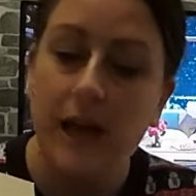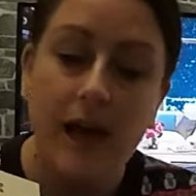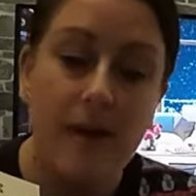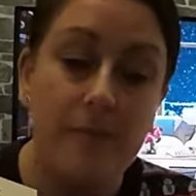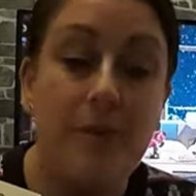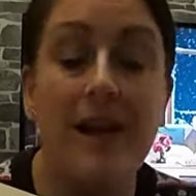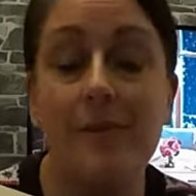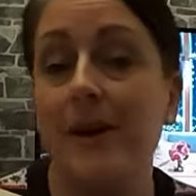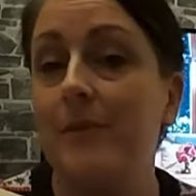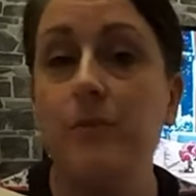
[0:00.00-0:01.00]
But
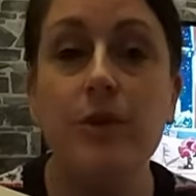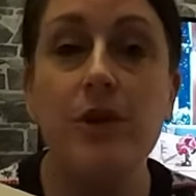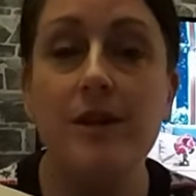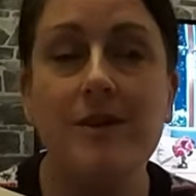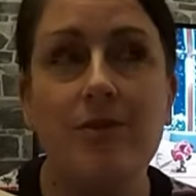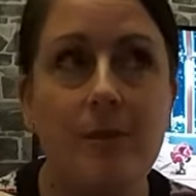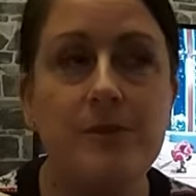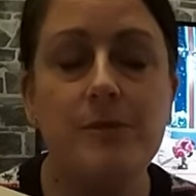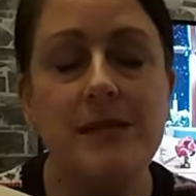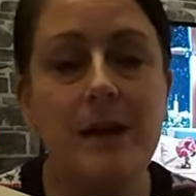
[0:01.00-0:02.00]
anyway, we're gonna grab
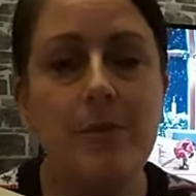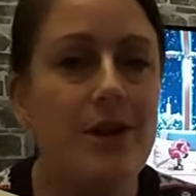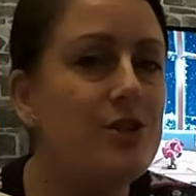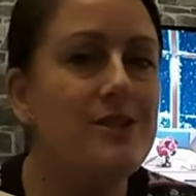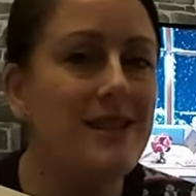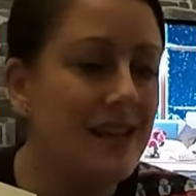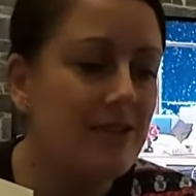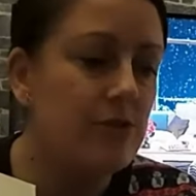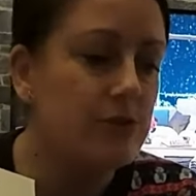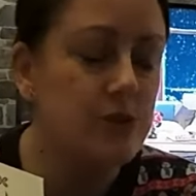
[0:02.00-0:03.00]
some celebrations and
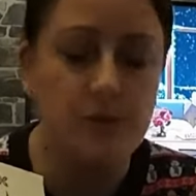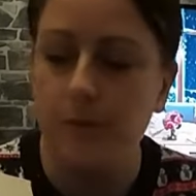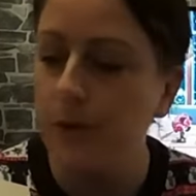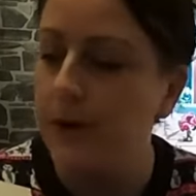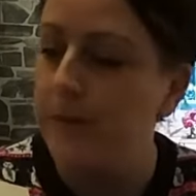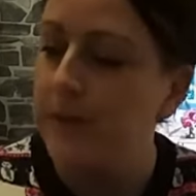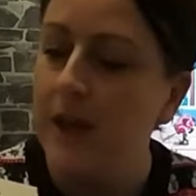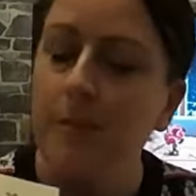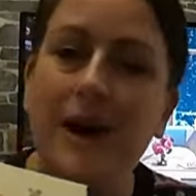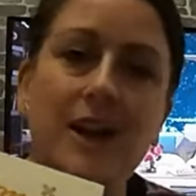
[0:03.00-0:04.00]
heroes at some point.
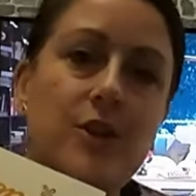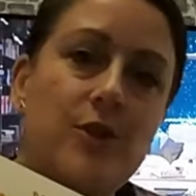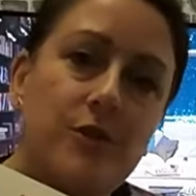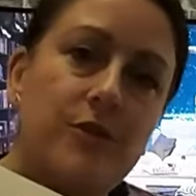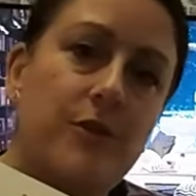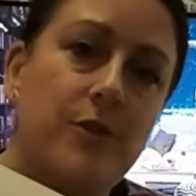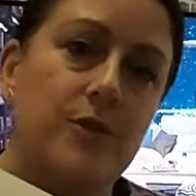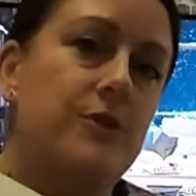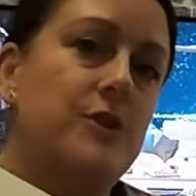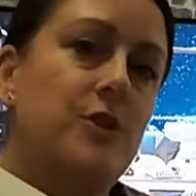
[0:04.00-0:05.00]
But I love
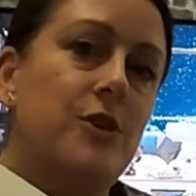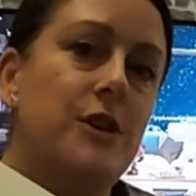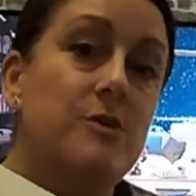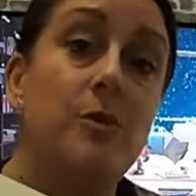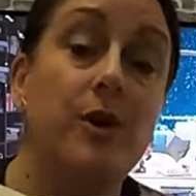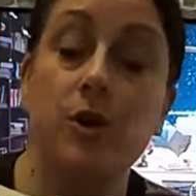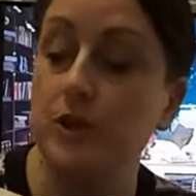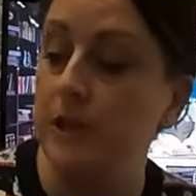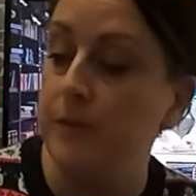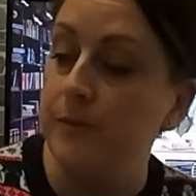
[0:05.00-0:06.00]
Thornton's chocolates, well, we all
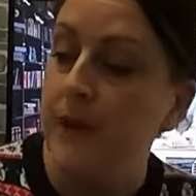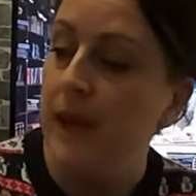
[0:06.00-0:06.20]
do.